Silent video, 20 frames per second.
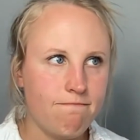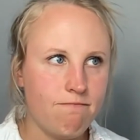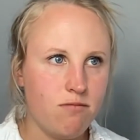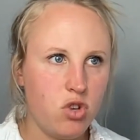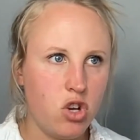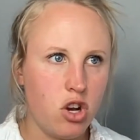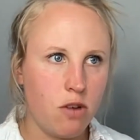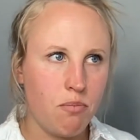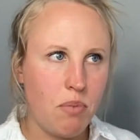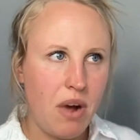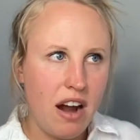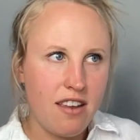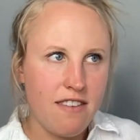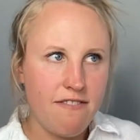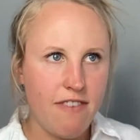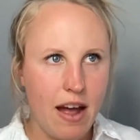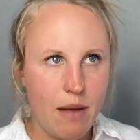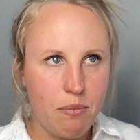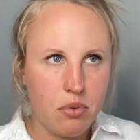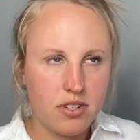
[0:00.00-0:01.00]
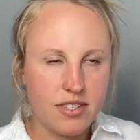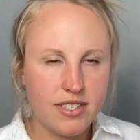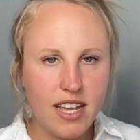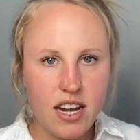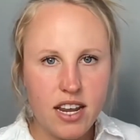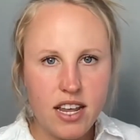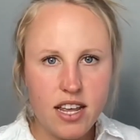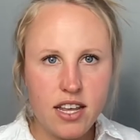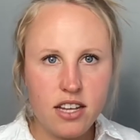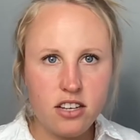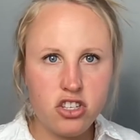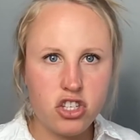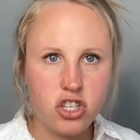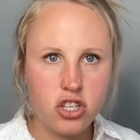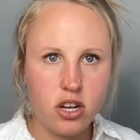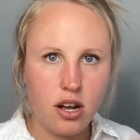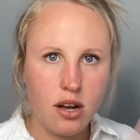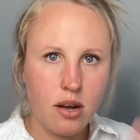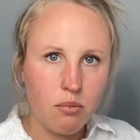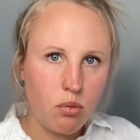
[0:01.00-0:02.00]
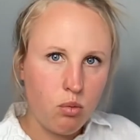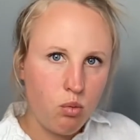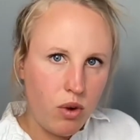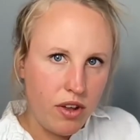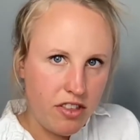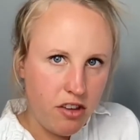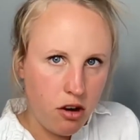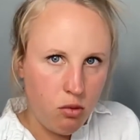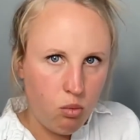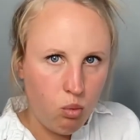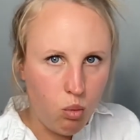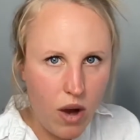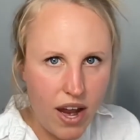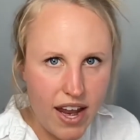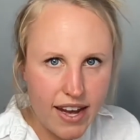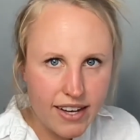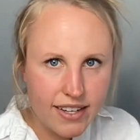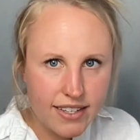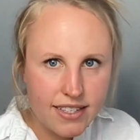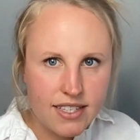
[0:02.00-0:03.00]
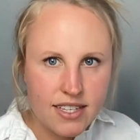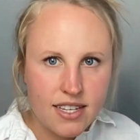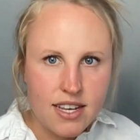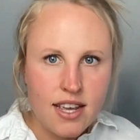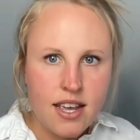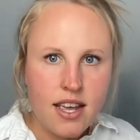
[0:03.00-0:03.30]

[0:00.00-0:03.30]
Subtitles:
your body fat percentage with your weight?